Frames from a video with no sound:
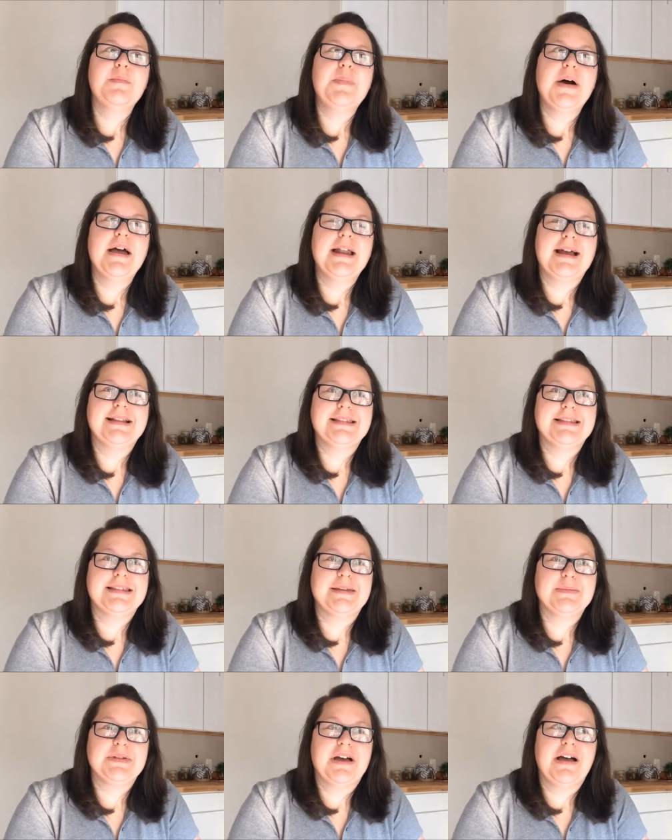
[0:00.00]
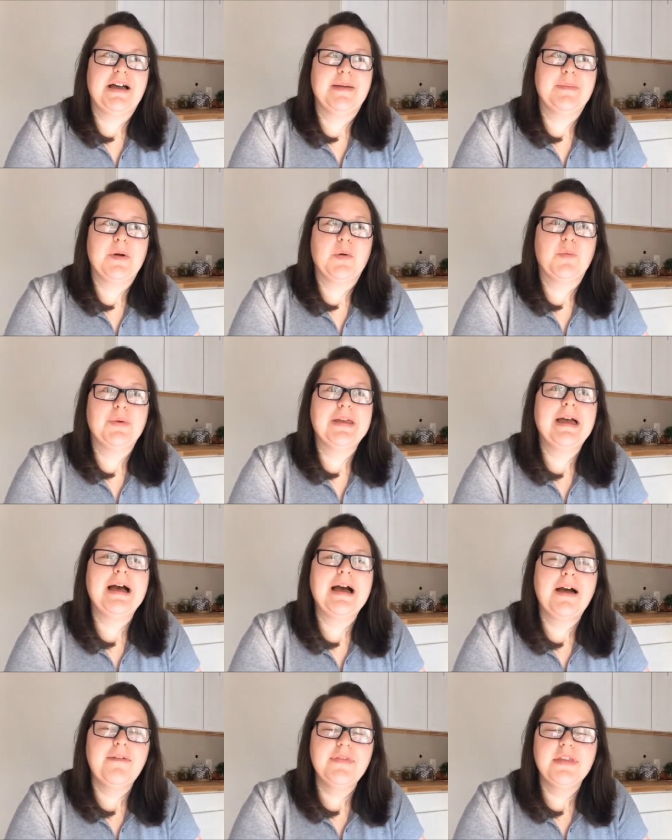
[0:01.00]
But at the same time, we
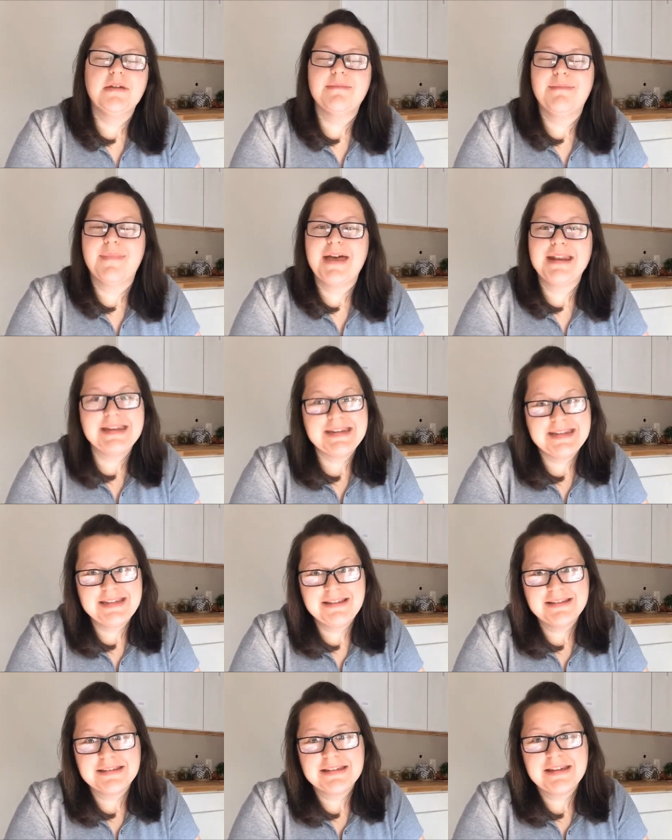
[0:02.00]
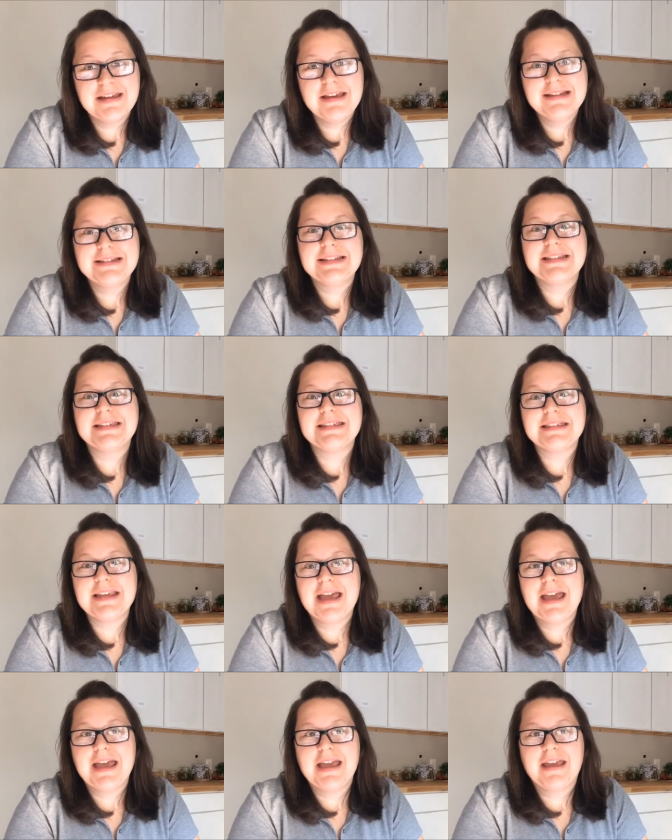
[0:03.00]
have the amenities to
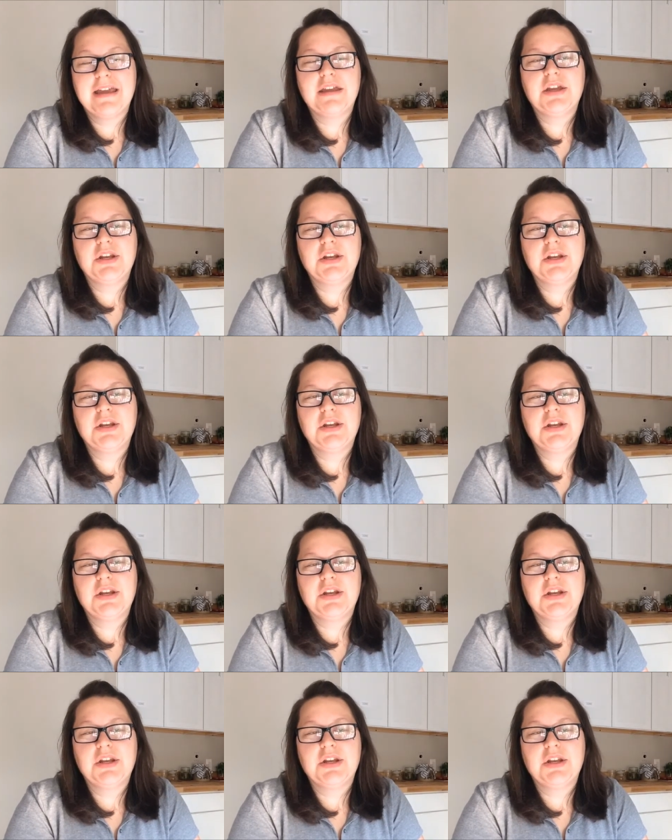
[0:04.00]
say,